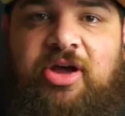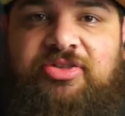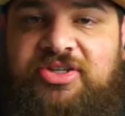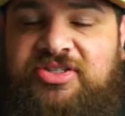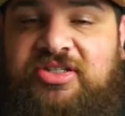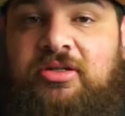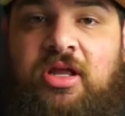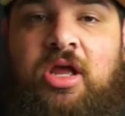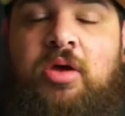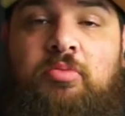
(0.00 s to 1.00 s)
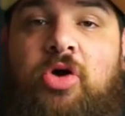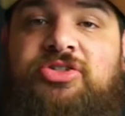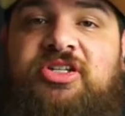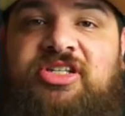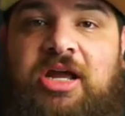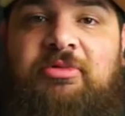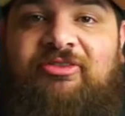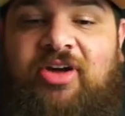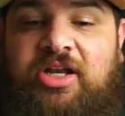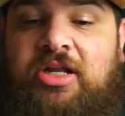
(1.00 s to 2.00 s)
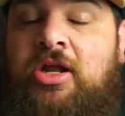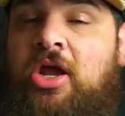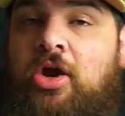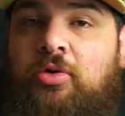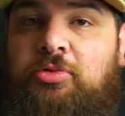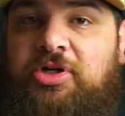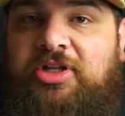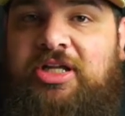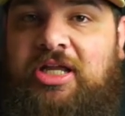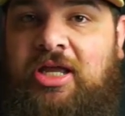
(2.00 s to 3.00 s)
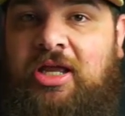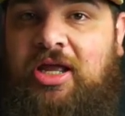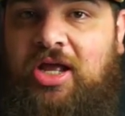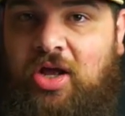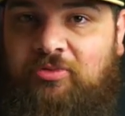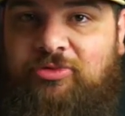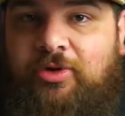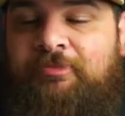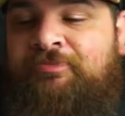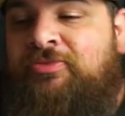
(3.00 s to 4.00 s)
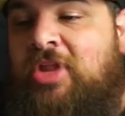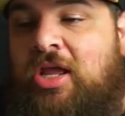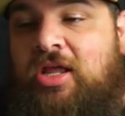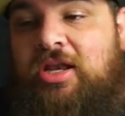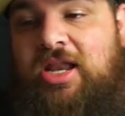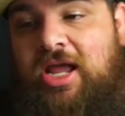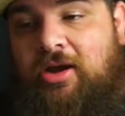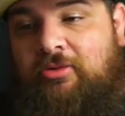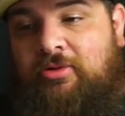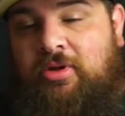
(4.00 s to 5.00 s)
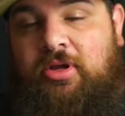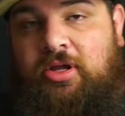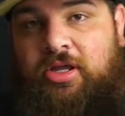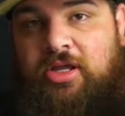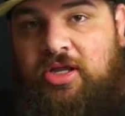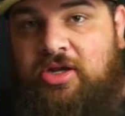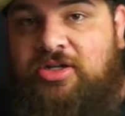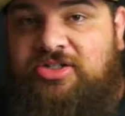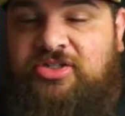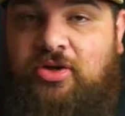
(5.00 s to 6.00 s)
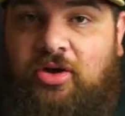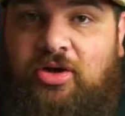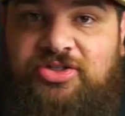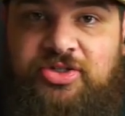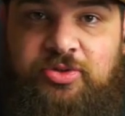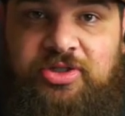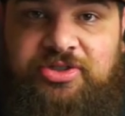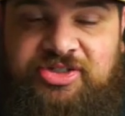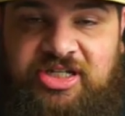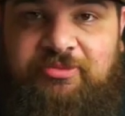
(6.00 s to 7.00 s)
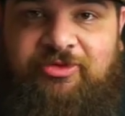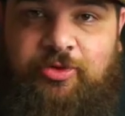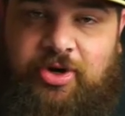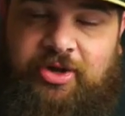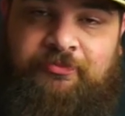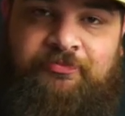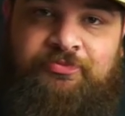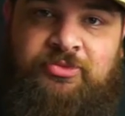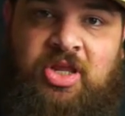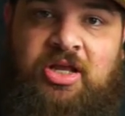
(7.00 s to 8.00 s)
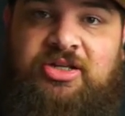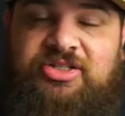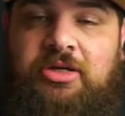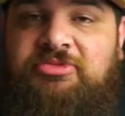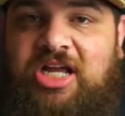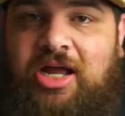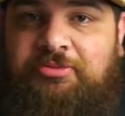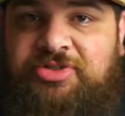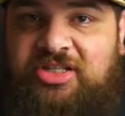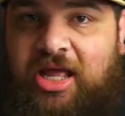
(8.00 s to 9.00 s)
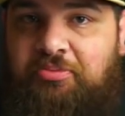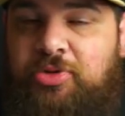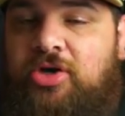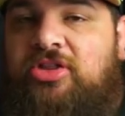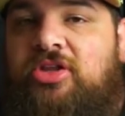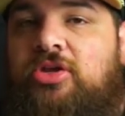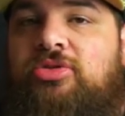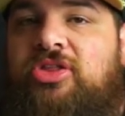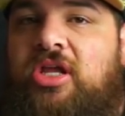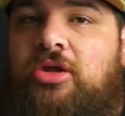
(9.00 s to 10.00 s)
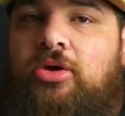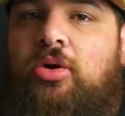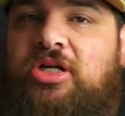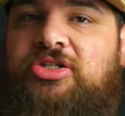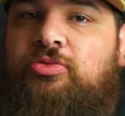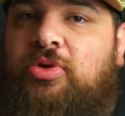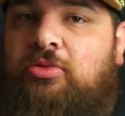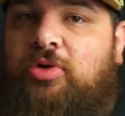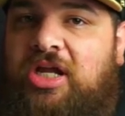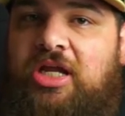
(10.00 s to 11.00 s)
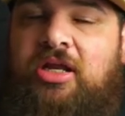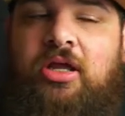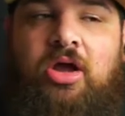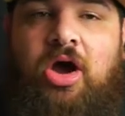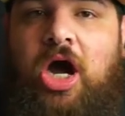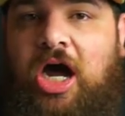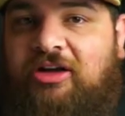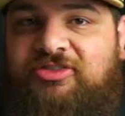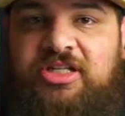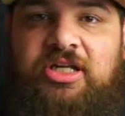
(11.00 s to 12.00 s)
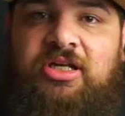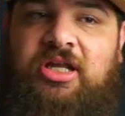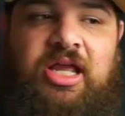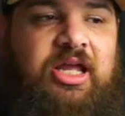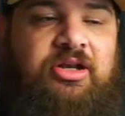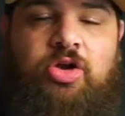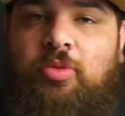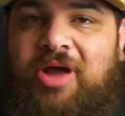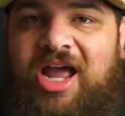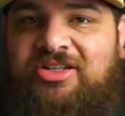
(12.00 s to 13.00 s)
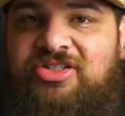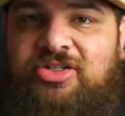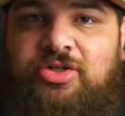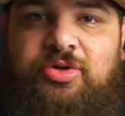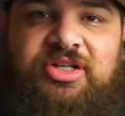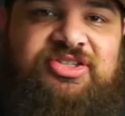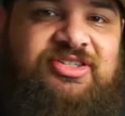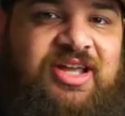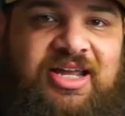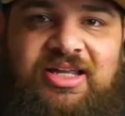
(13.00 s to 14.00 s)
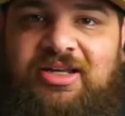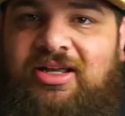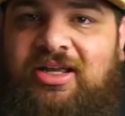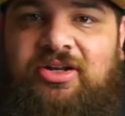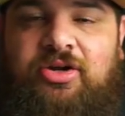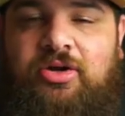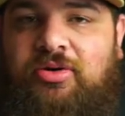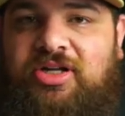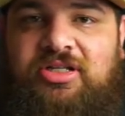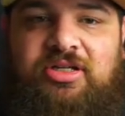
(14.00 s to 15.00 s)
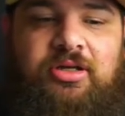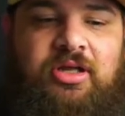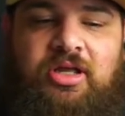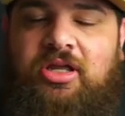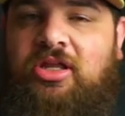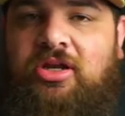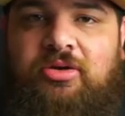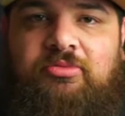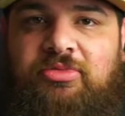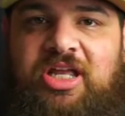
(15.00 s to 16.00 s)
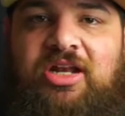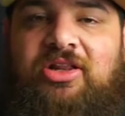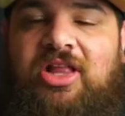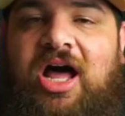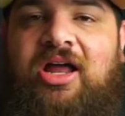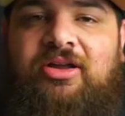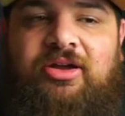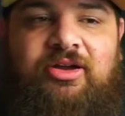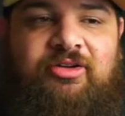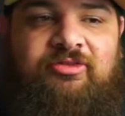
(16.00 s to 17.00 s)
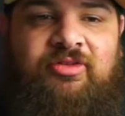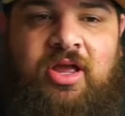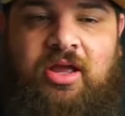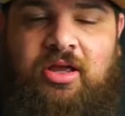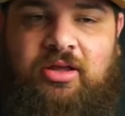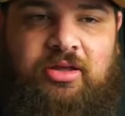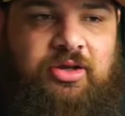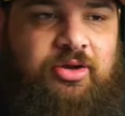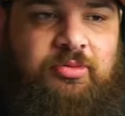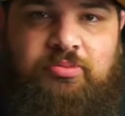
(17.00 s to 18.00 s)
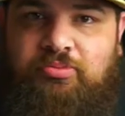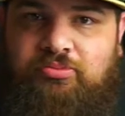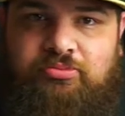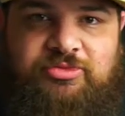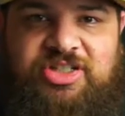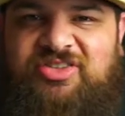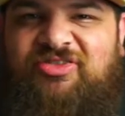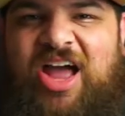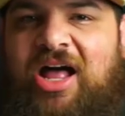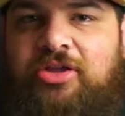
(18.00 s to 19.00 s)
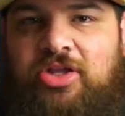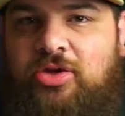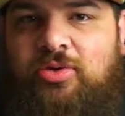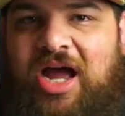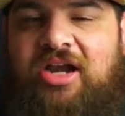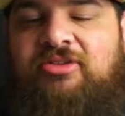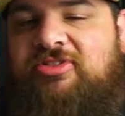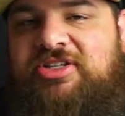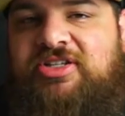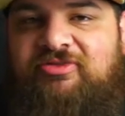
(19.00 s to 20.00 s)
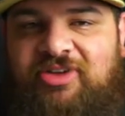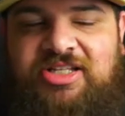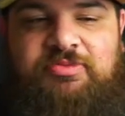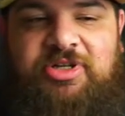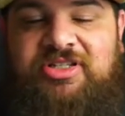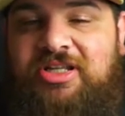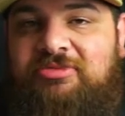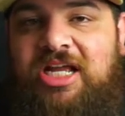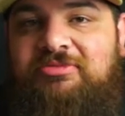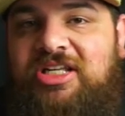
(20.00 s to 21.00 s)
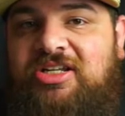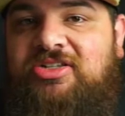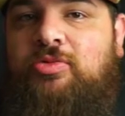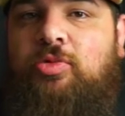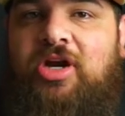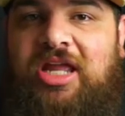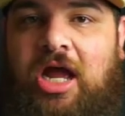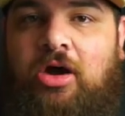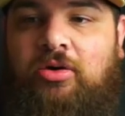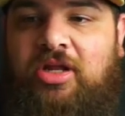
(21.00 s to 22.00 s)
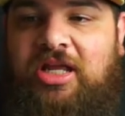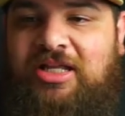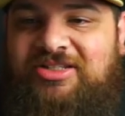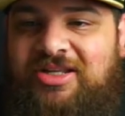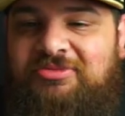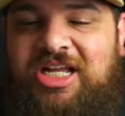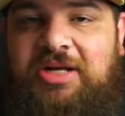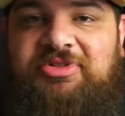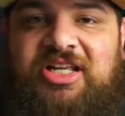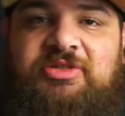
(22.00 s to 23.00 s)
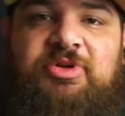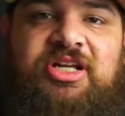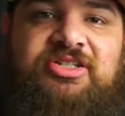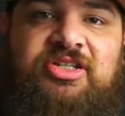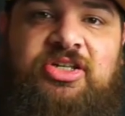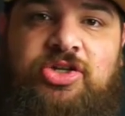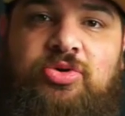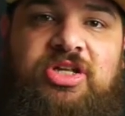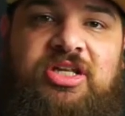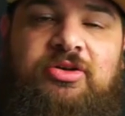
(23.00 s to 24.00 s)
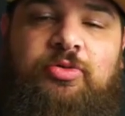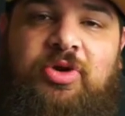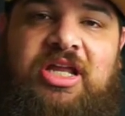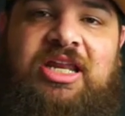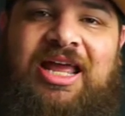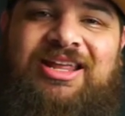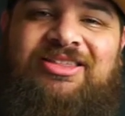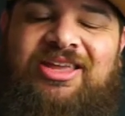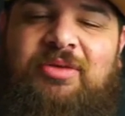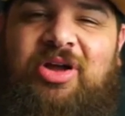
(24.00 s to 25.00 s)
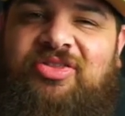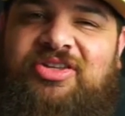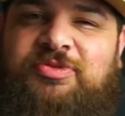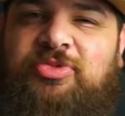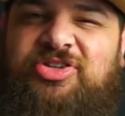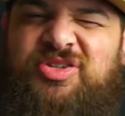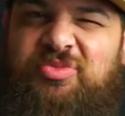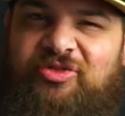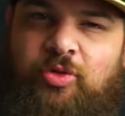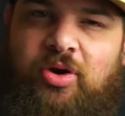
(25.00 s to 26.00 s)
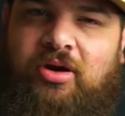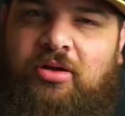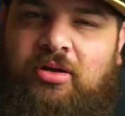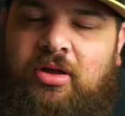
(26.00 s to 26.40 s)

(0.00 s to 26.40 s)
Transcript: about this? And most of the time I find it really helpful. Now, here's also a little tip for you. Sometimes that book that you think you're going to reread often and go back to and cite, and you're going to, you know, get a lot of, you know, just value out of this investment, sometimes that doesn't work out. And sometimes that's because you didn't read anything about this person before.